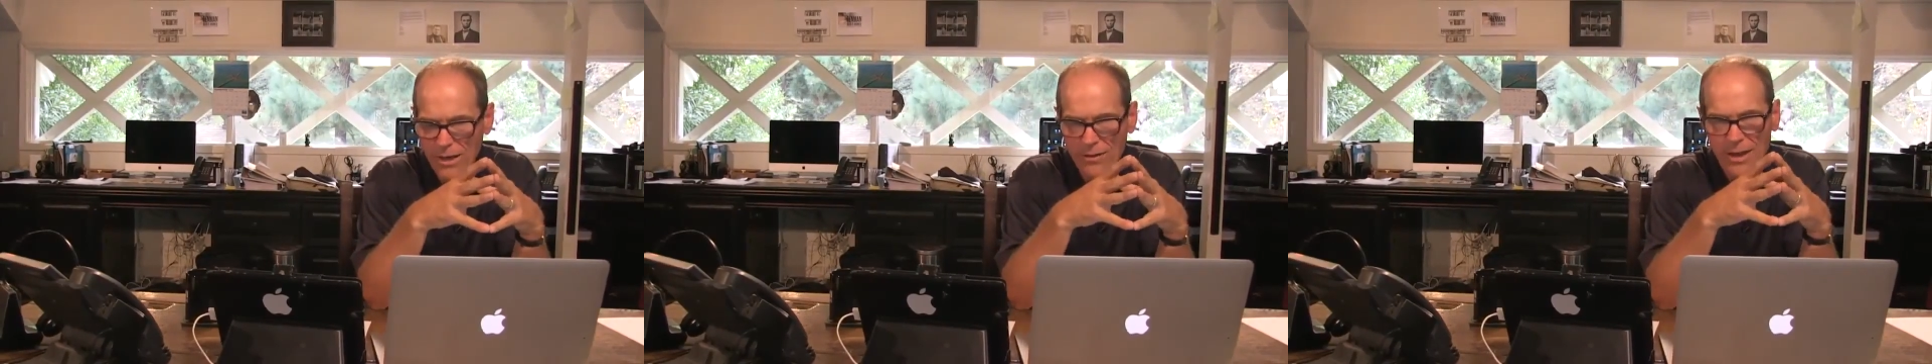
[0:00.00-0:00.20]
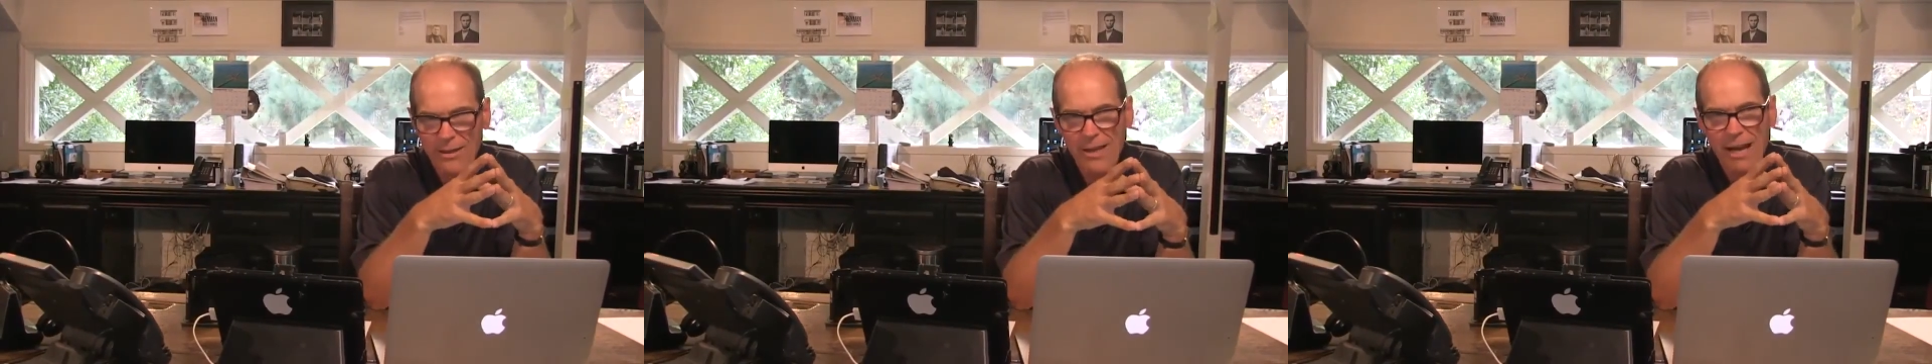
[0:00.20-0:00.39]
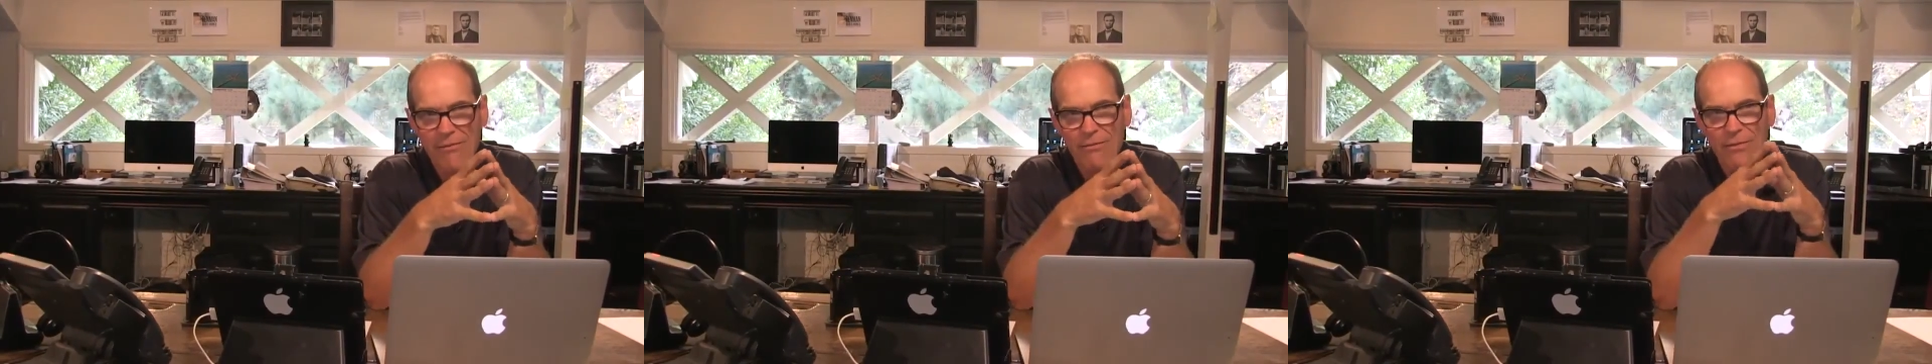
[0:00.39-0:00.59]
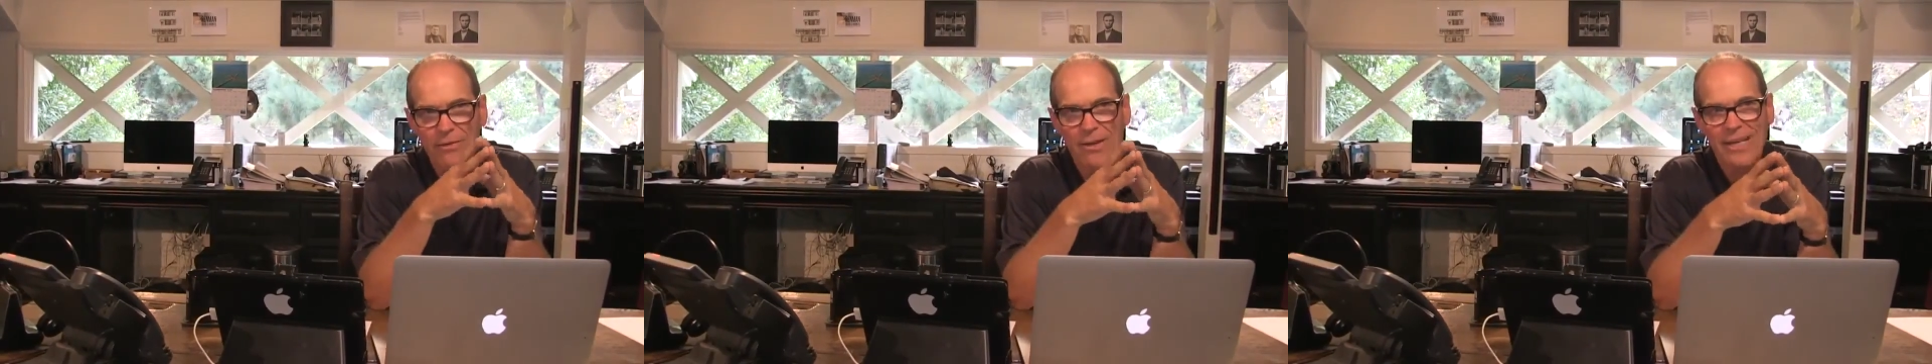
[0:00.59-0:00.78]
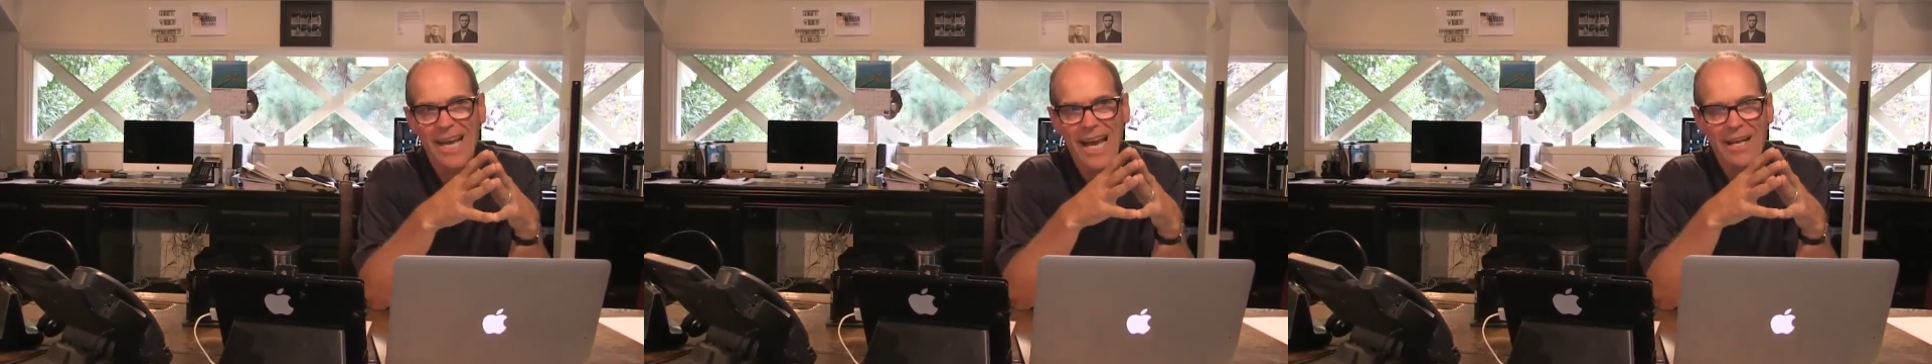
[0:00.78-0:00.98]
that they
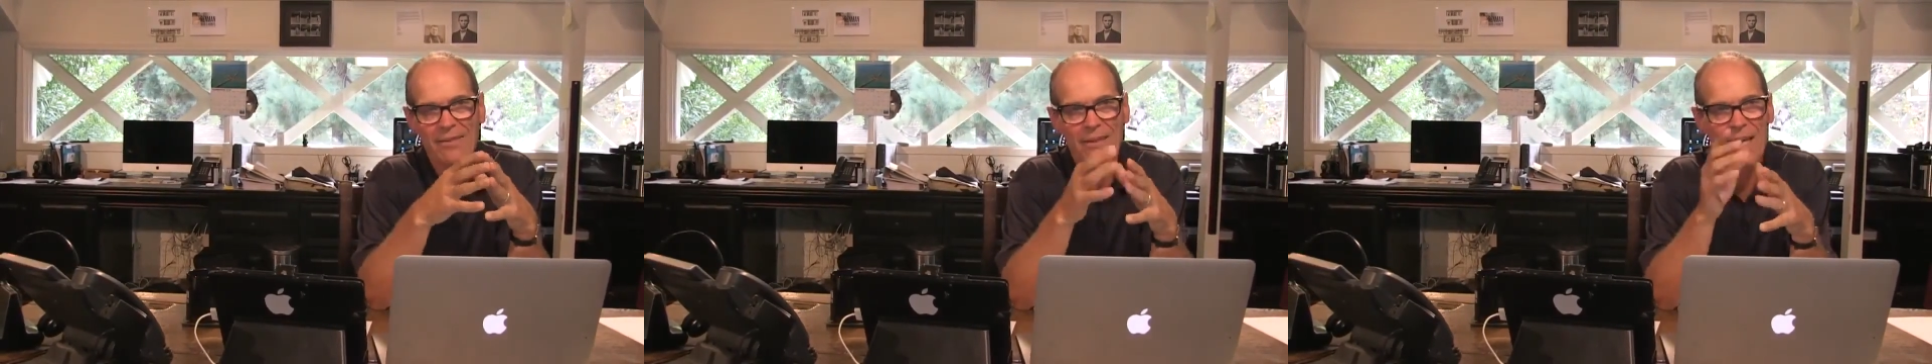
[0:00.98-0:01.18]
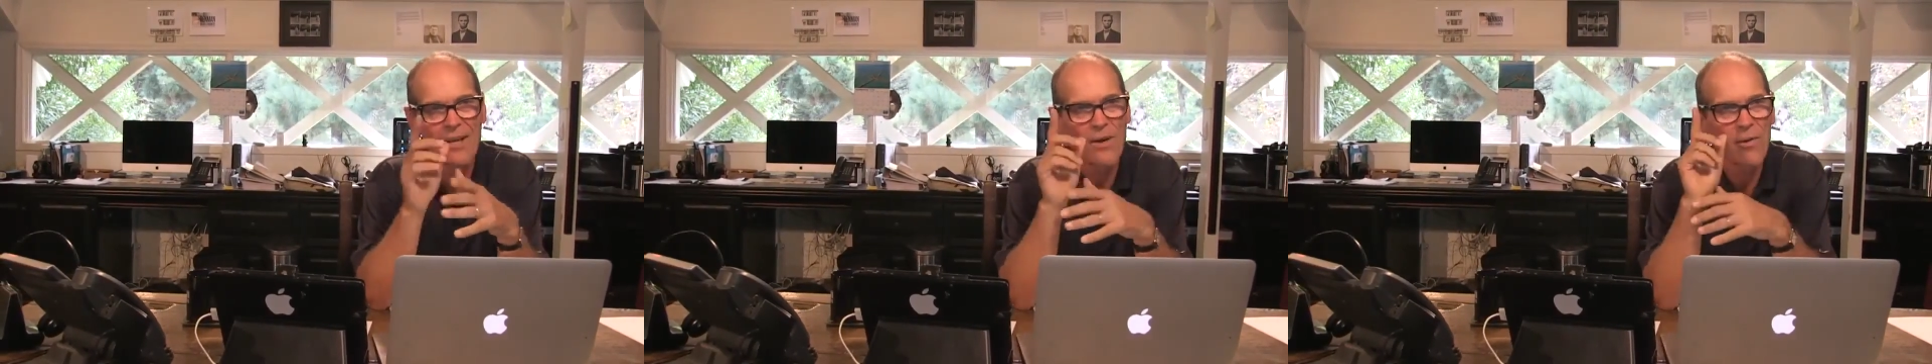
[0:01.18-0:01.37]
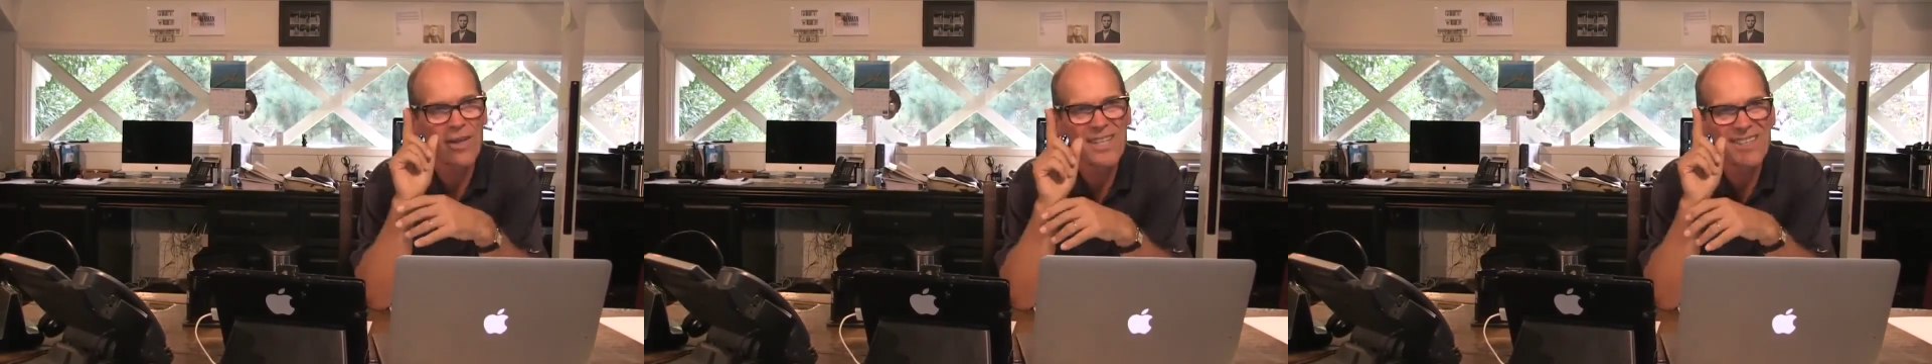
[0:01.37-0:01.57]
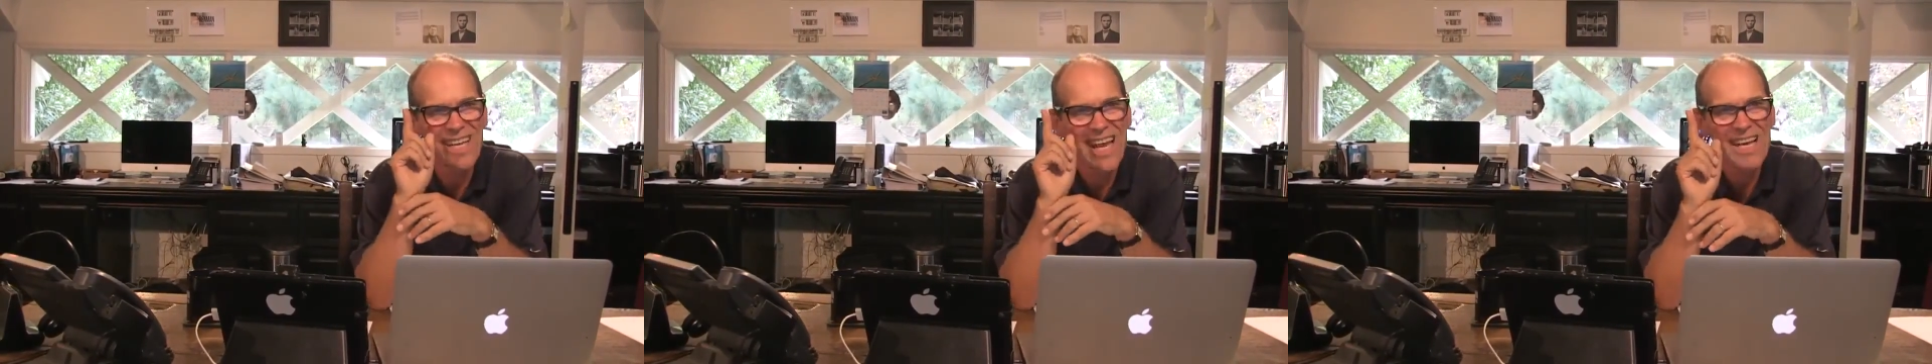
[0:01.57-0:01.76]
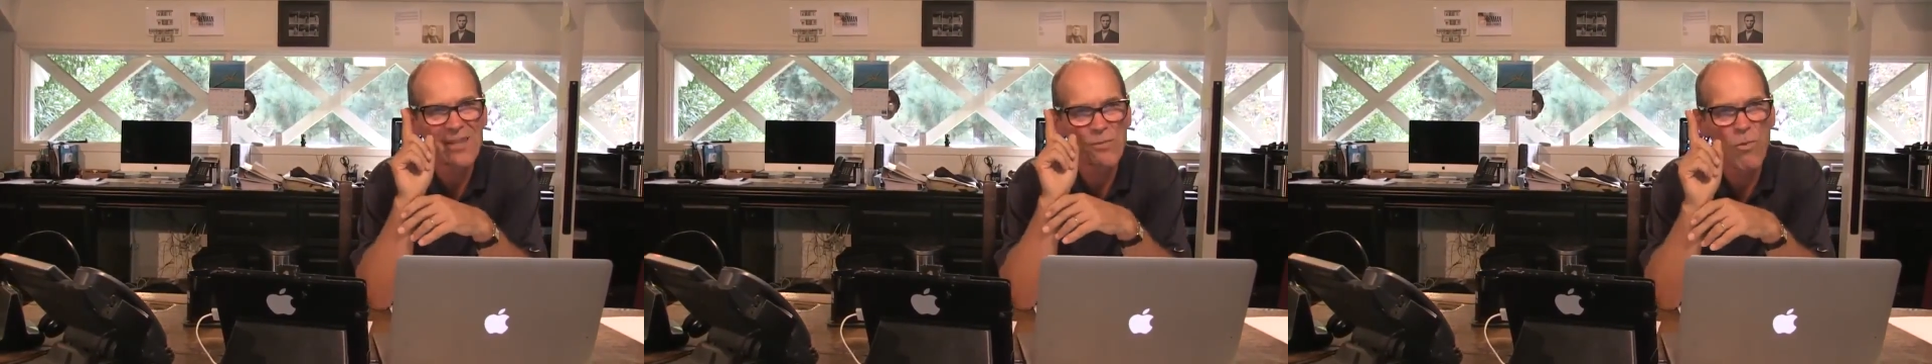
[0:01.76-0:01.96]
forget that it only
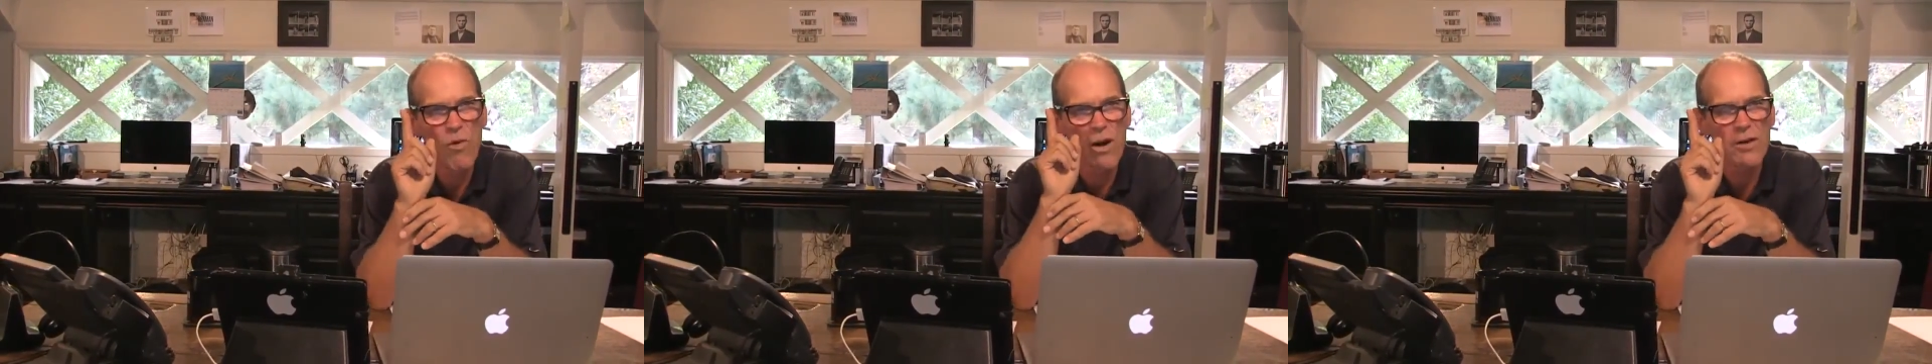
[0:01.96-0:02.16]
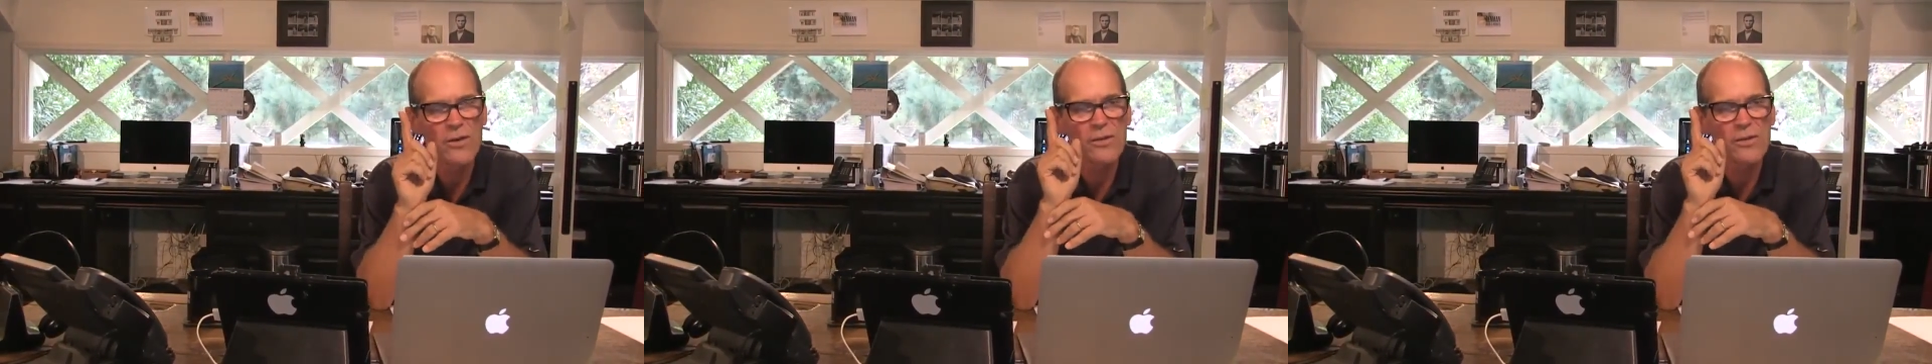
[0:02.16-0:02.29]
takes 1